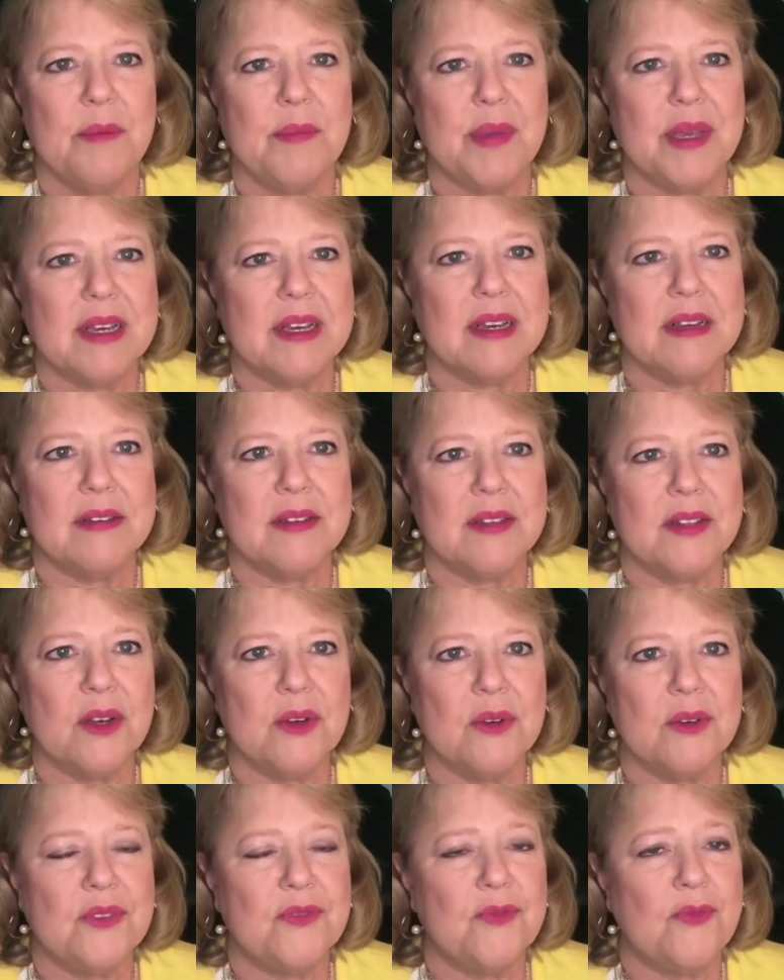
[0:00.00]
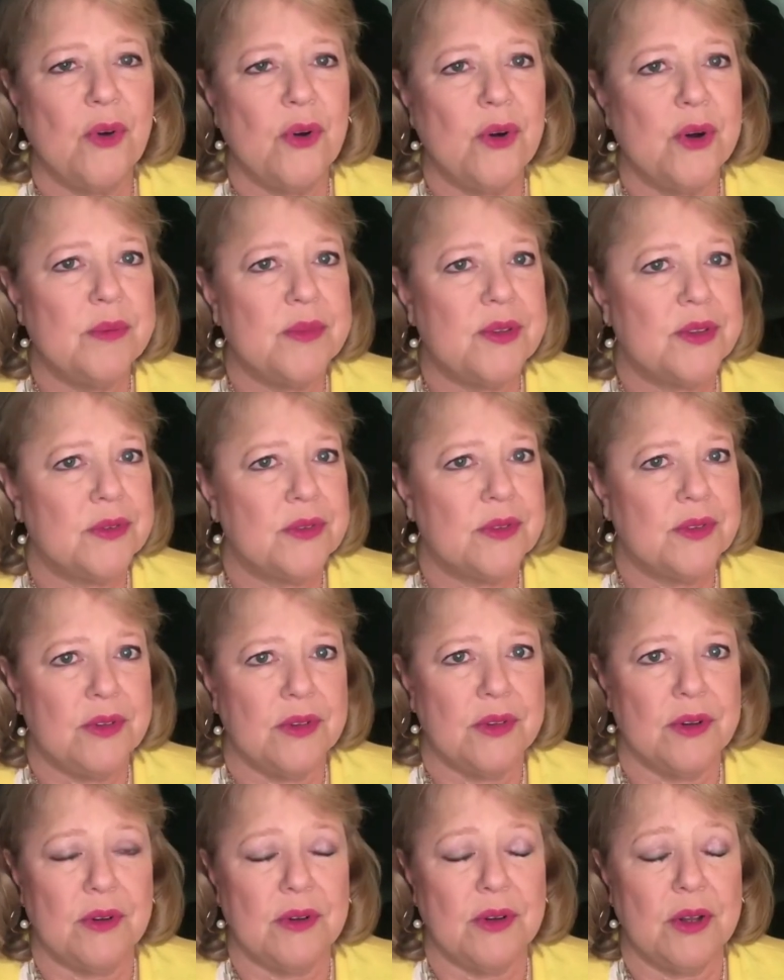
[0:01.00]
Because those forms,
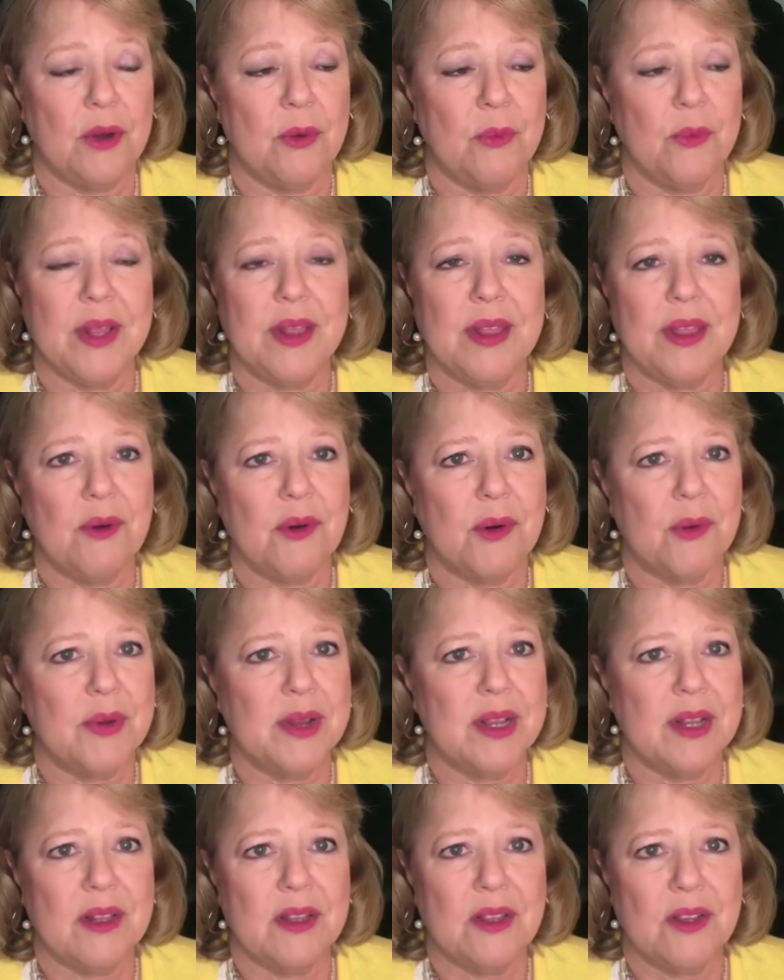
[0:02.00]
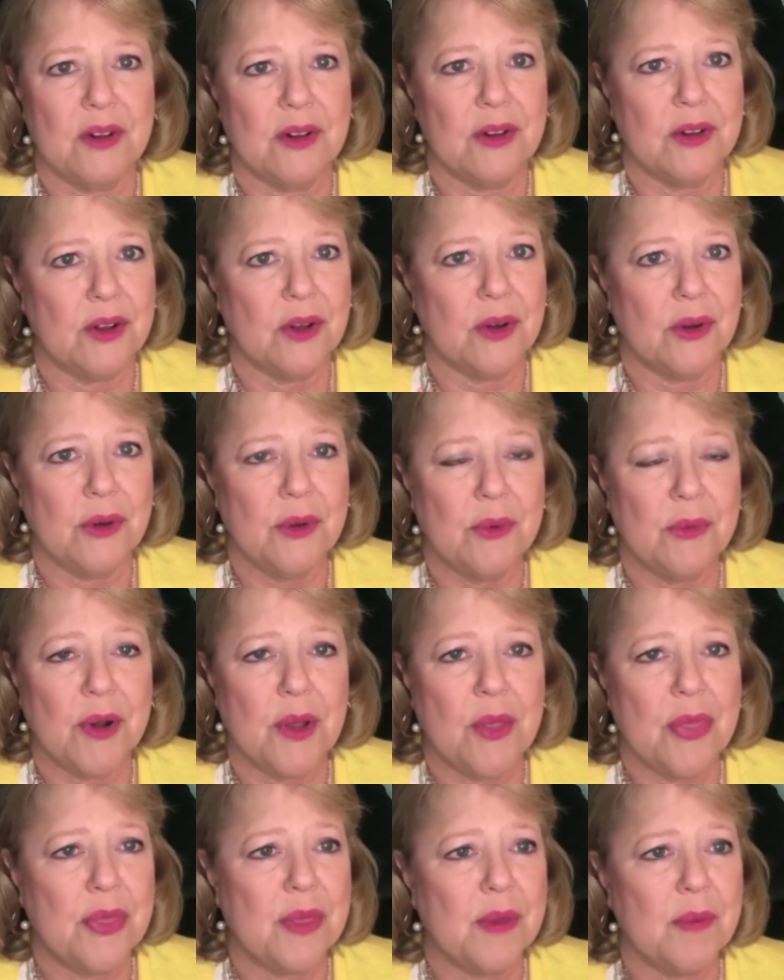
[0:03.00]
you don't know when they were written, you don't know who
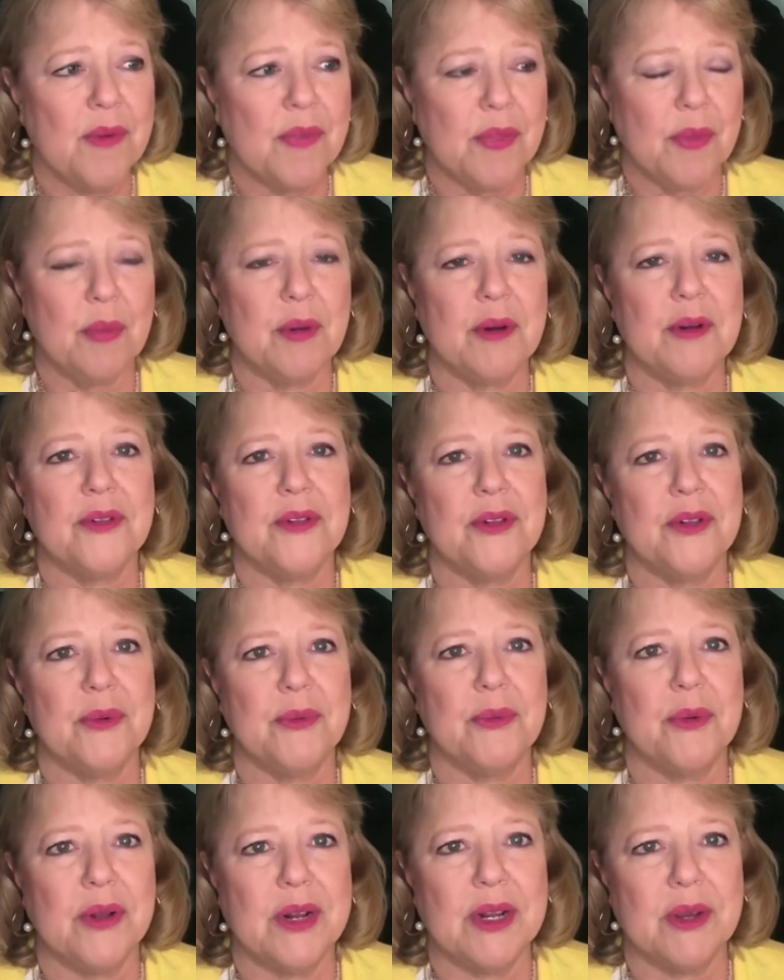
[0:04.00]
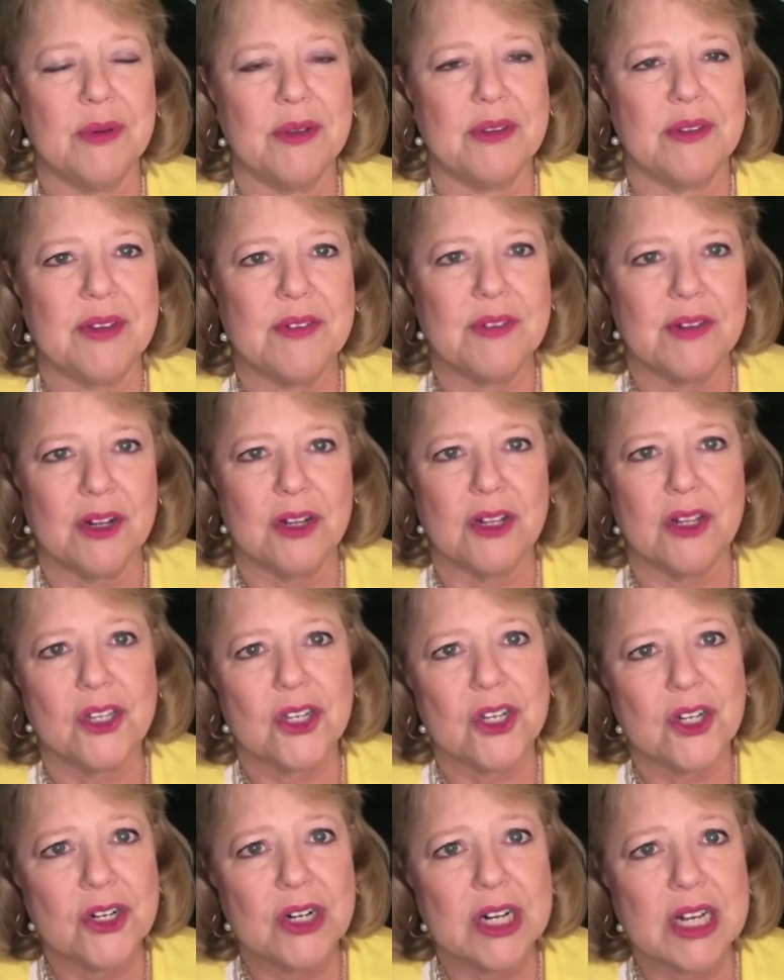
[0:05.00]
wrote them, if the person who wrote it was even an
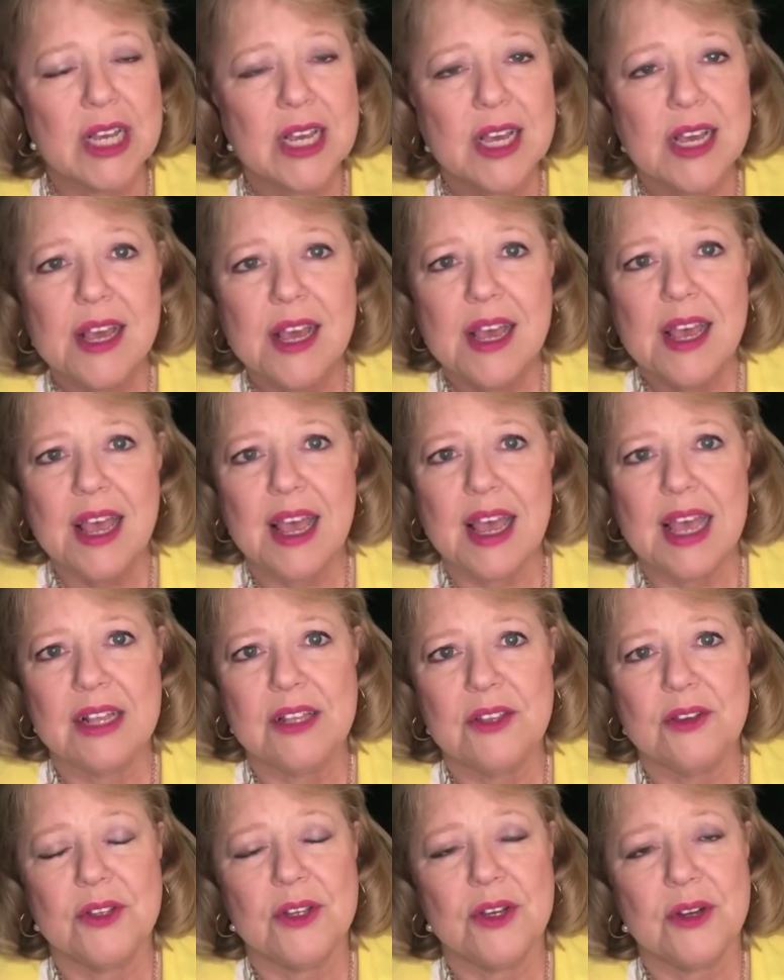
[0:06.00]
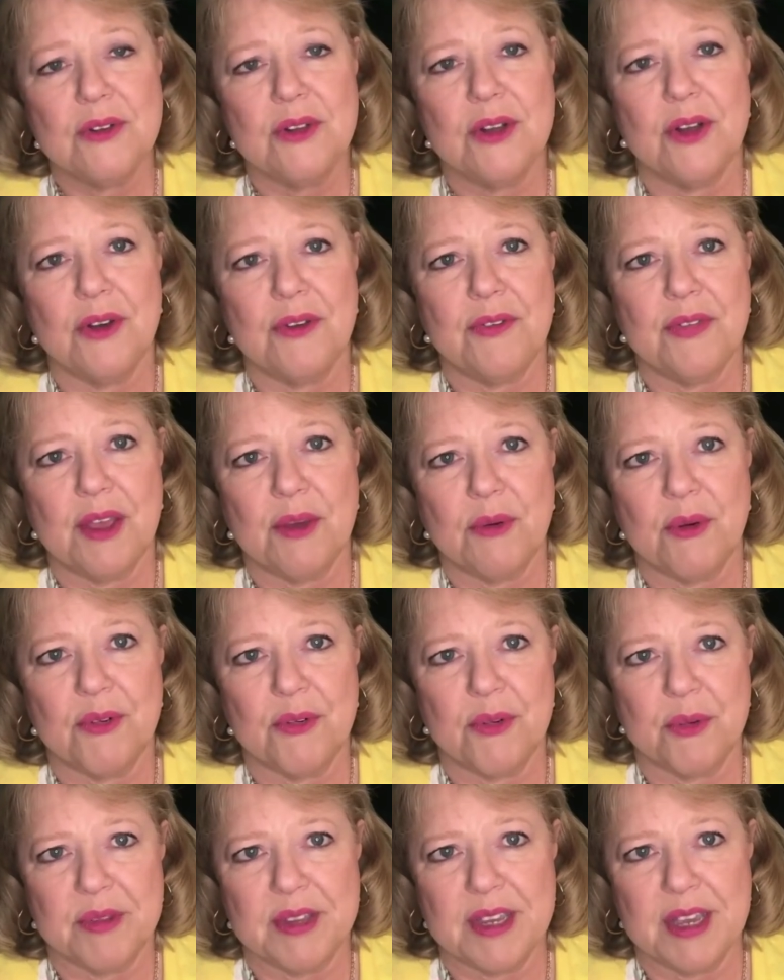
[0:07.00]
attorney, and you don't know if they were
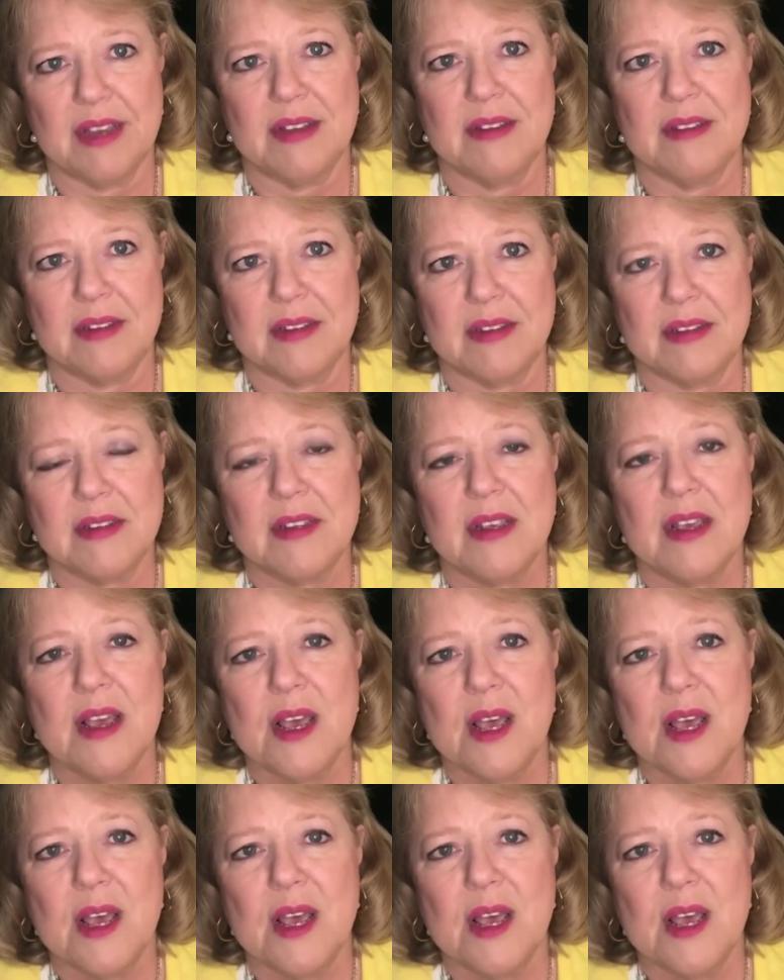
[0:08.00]
from Texas.